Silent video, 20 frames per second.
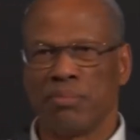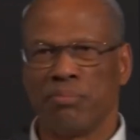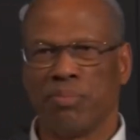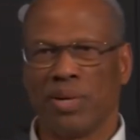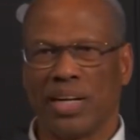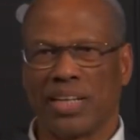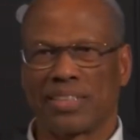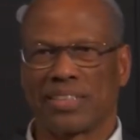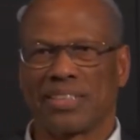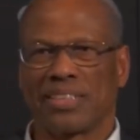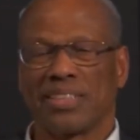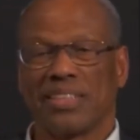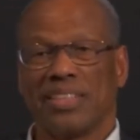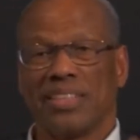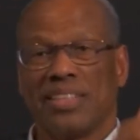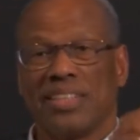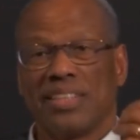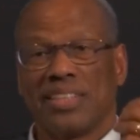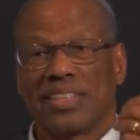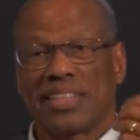But
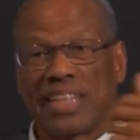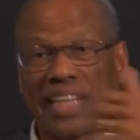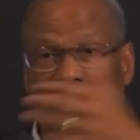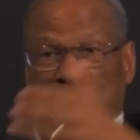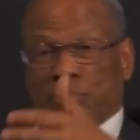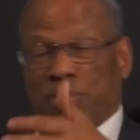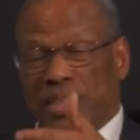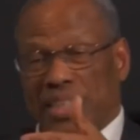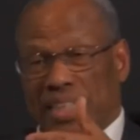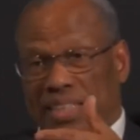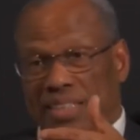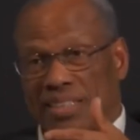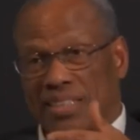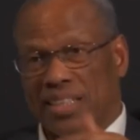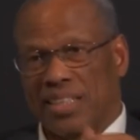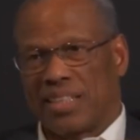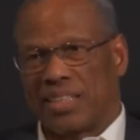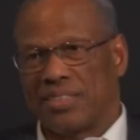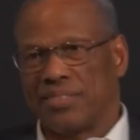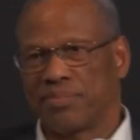that's what I
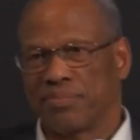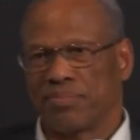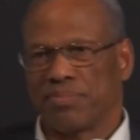said.